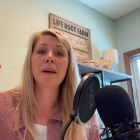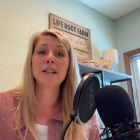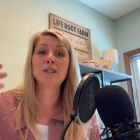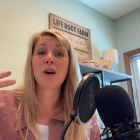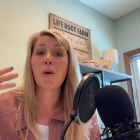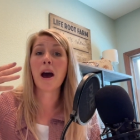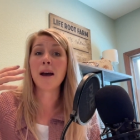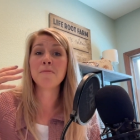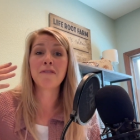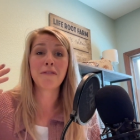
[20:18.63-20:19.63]
And so
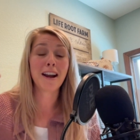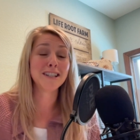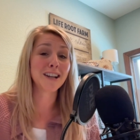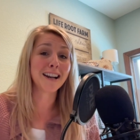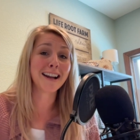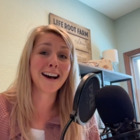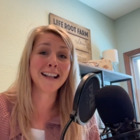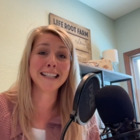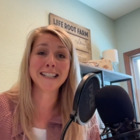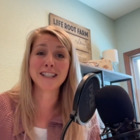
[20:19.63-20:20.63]
I'm fresh out of
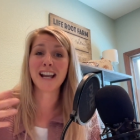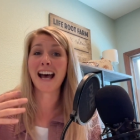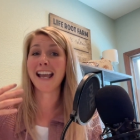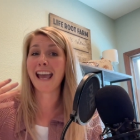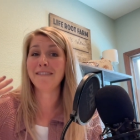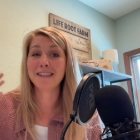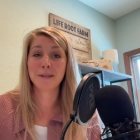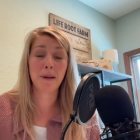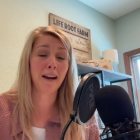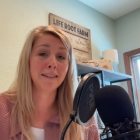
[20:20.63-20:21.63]
college. I have
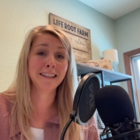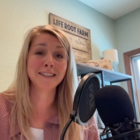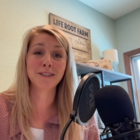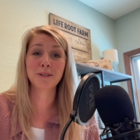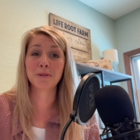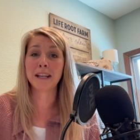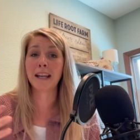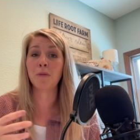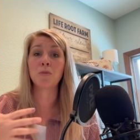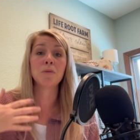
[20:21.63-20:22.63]
this paralegal
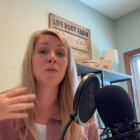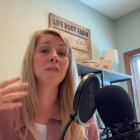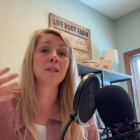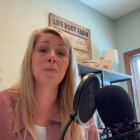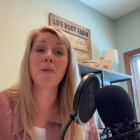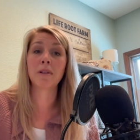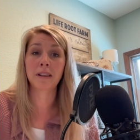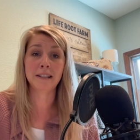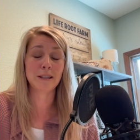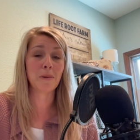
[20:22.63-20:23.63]
degree. We're moving to
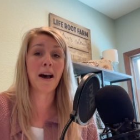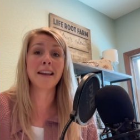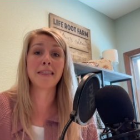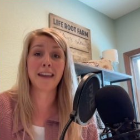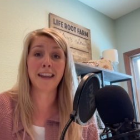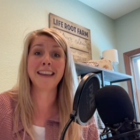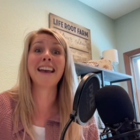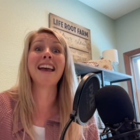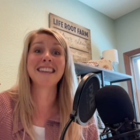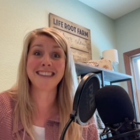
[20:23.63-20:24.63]
Portland, so I
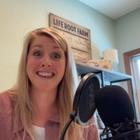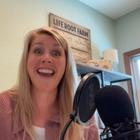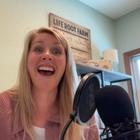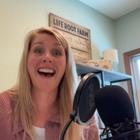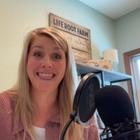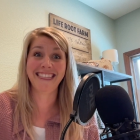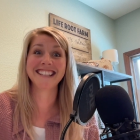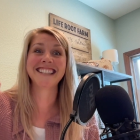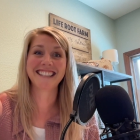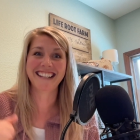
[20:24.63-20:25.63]
think, yeah,
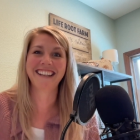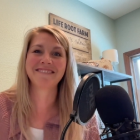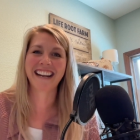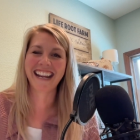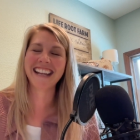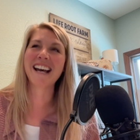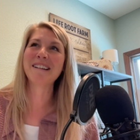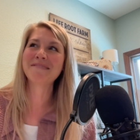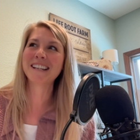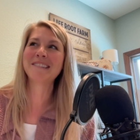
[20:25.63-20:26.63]
this is it,
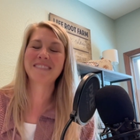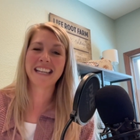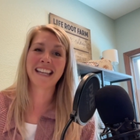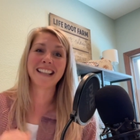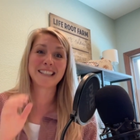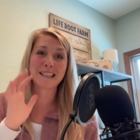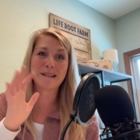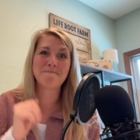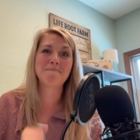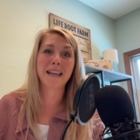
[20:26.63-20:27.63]
right? I'm going to be
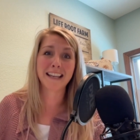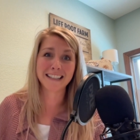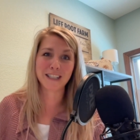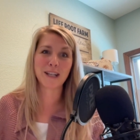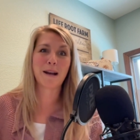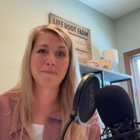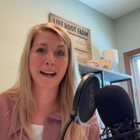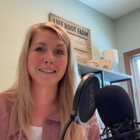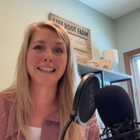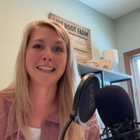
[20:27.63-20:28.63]
some big
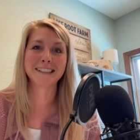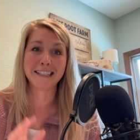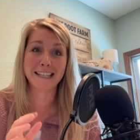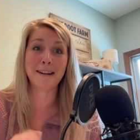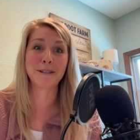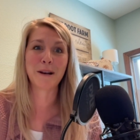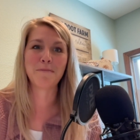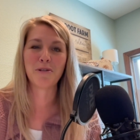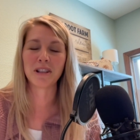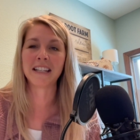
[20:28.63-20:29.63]
shot paralegal in
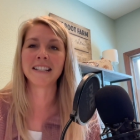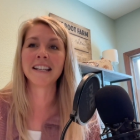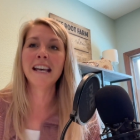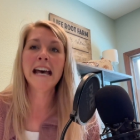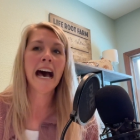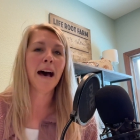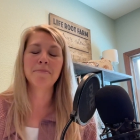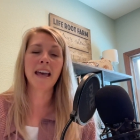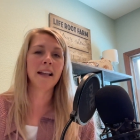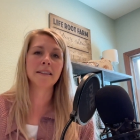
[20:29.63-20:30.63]
downtown Portland.
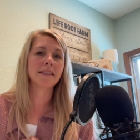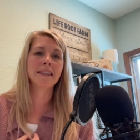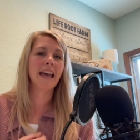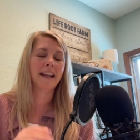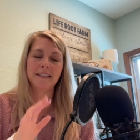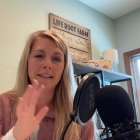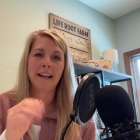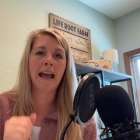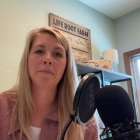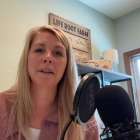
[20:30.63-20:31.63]
That
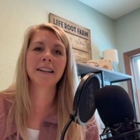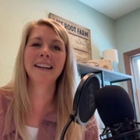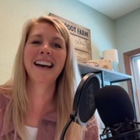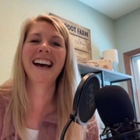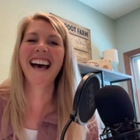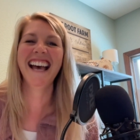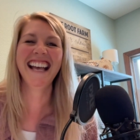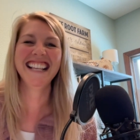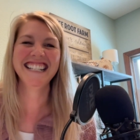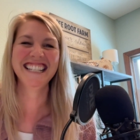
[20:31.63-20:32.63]
didn't happen.
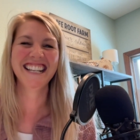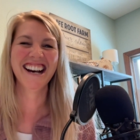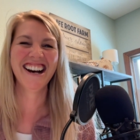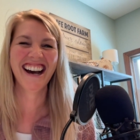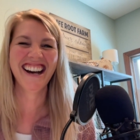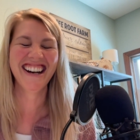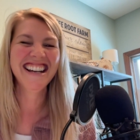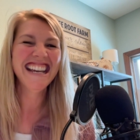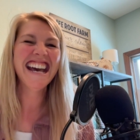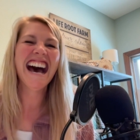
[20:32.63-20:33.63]
So,